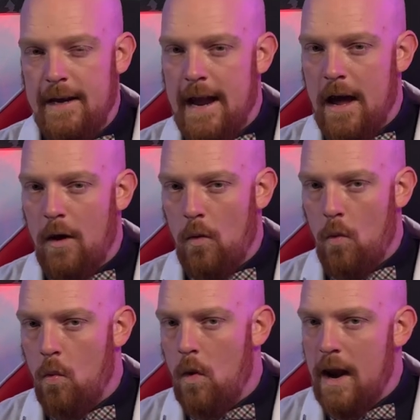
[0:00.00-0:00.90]
now,
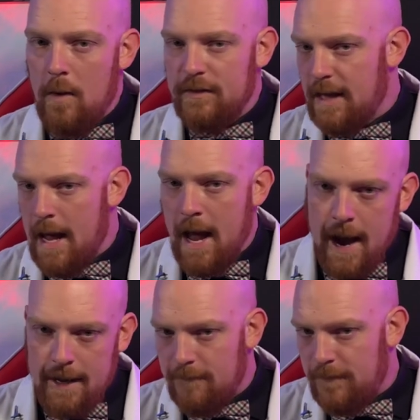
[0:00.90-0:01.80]
what I was
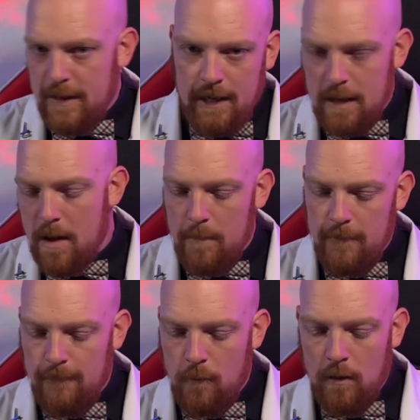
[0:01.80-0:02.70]
kind of thinking about
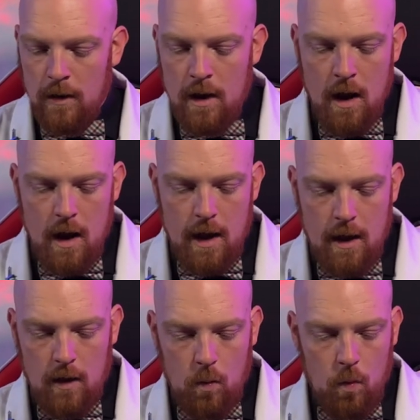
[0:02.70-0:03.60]
before
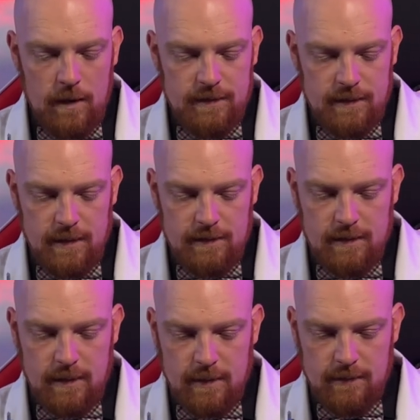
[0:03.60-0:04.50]
uh, was this uh,